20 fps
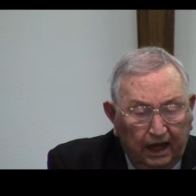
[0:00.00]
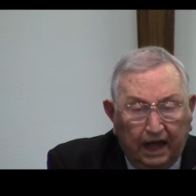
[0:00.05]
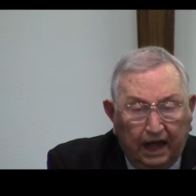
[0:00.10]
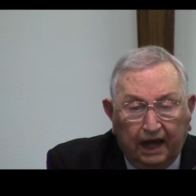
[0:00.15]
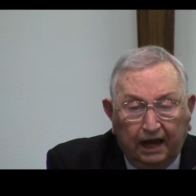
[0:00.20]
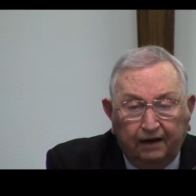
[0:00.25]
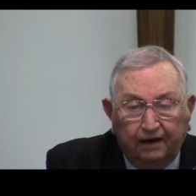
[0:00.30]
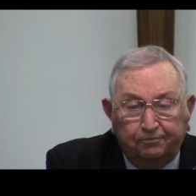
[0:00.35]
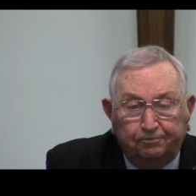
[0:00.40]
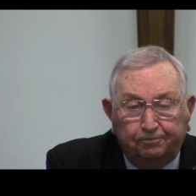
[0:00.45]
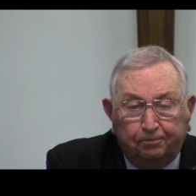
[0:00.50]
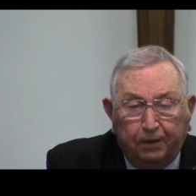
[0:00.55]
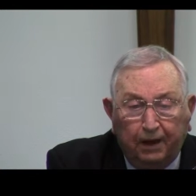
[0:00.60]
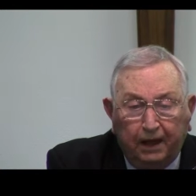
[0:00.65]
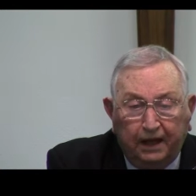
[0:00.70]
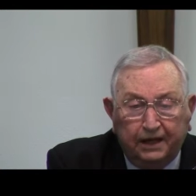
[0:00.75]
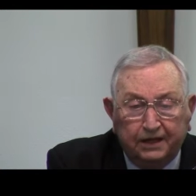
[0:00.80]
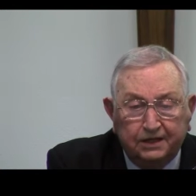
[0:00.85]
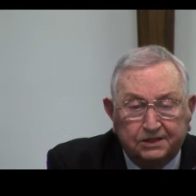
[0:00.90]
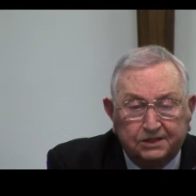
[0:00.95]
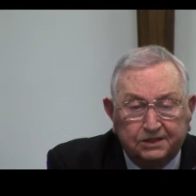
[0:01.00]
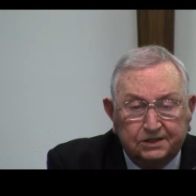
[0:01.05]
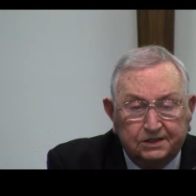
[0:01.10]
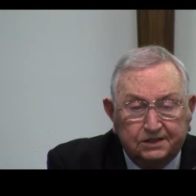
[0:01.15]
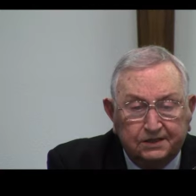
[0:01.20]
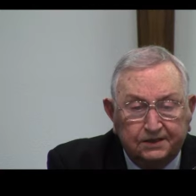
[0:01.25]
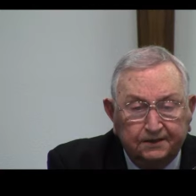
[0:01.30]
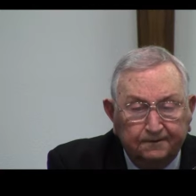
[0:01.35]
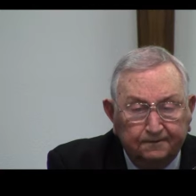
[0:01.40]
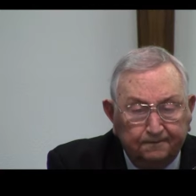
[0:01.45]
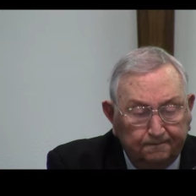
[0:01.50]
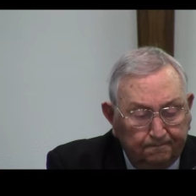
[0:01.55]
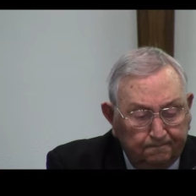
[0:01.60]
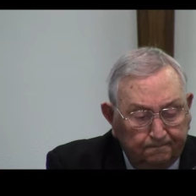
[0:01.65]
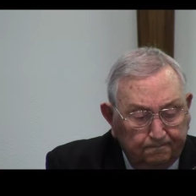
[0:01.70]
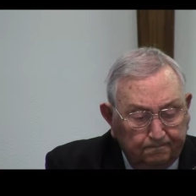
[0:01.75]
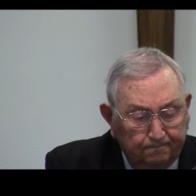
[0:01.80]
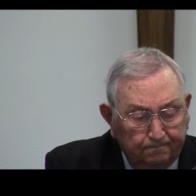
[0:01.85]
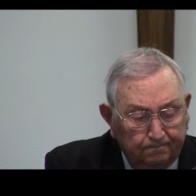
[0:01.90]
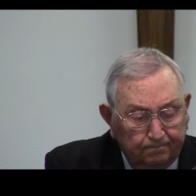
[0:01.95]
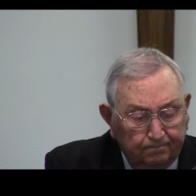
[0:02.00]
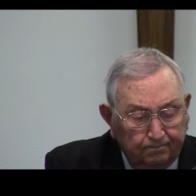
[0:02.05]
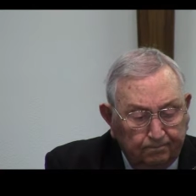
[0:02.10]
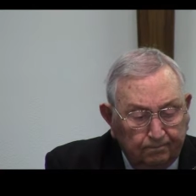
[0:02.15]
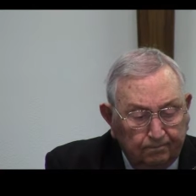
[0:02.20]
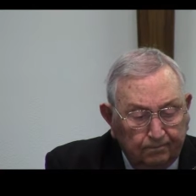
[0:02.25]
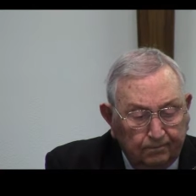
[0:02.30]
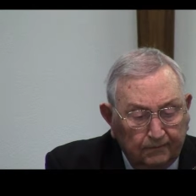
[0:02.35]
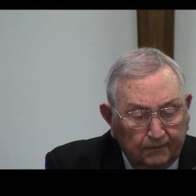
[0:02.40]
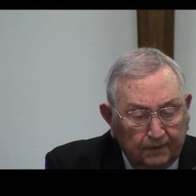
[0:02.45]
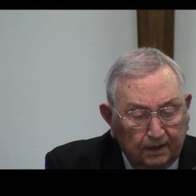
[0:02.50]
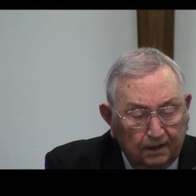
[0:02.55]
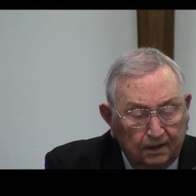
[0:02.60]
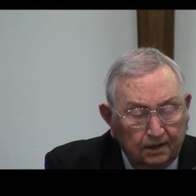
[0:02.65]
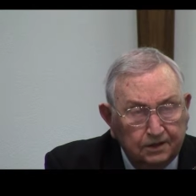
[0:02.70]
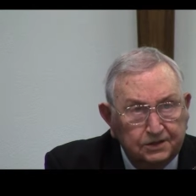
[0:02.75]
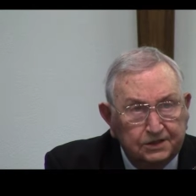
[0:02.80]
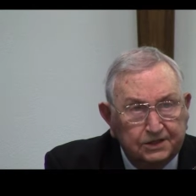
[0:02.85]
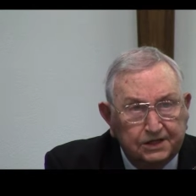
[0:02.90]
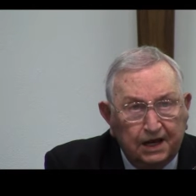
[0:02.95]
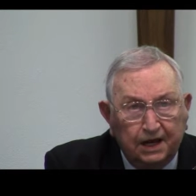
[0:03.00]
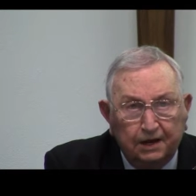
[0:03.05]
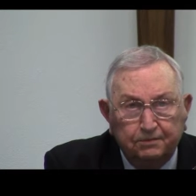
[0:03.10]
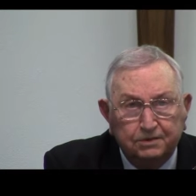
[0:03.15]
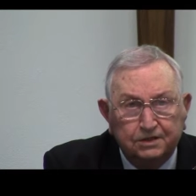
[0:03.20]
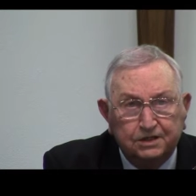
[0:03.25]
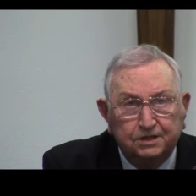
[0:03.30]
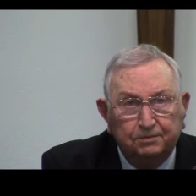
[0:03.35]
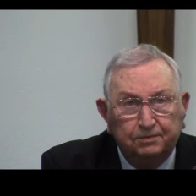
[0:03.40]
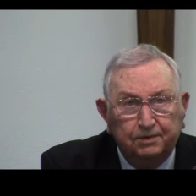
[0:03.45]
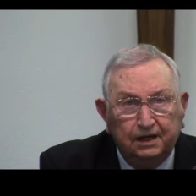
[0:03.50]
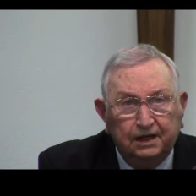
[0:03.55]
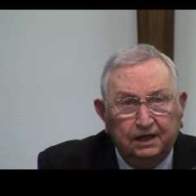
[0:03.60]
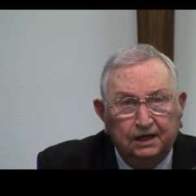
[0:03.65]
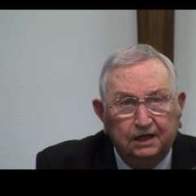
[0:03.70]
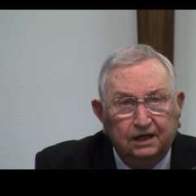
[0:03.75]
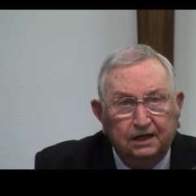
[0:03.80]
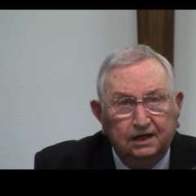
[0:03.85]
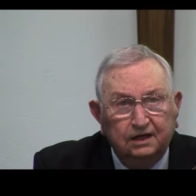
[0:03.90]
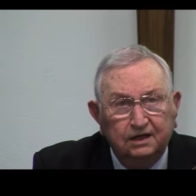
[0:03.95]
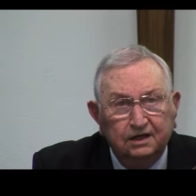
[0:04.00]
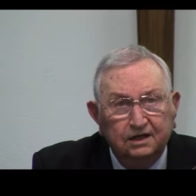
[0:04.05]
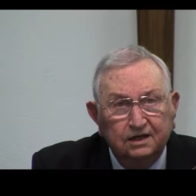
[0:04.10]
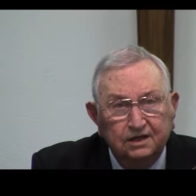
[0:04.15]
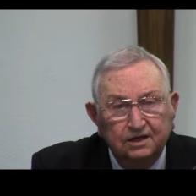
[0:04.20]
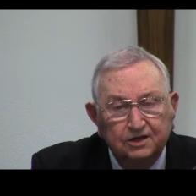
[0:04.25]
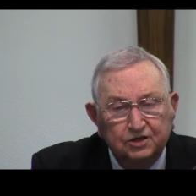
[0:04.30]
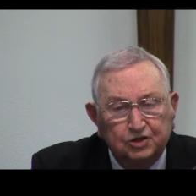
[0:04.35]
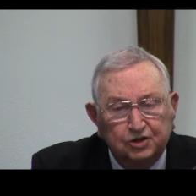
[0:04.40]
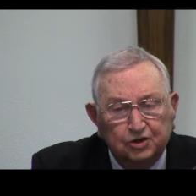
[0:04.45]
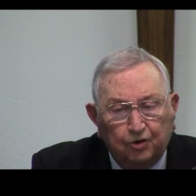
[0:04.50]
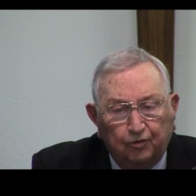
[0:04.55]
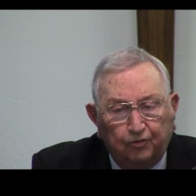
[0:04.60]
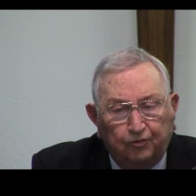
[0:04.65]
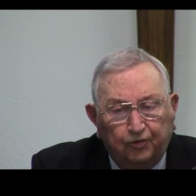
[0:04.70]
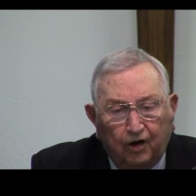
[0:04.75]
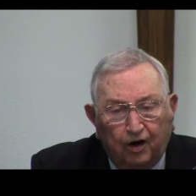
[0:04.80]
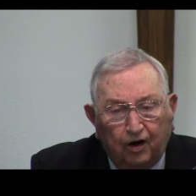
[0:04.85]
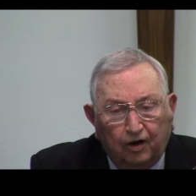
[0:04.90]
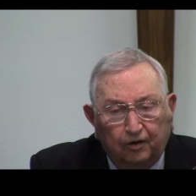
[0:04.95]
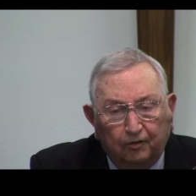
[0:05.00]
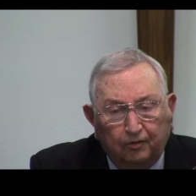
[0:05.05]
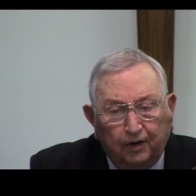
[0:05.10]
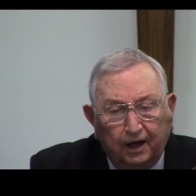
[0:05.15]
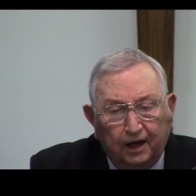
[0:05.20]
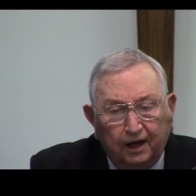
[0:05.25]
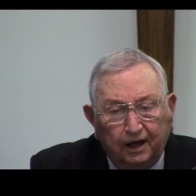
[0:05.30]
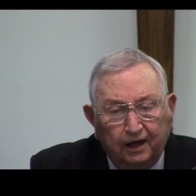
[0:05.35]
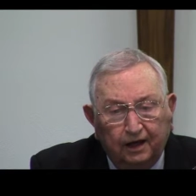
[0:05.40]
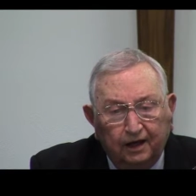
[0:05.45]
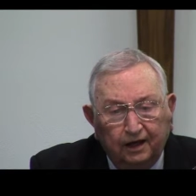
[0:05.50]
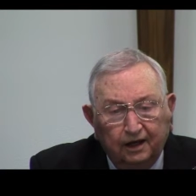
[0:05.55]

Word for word: And if peace seems to be so far away,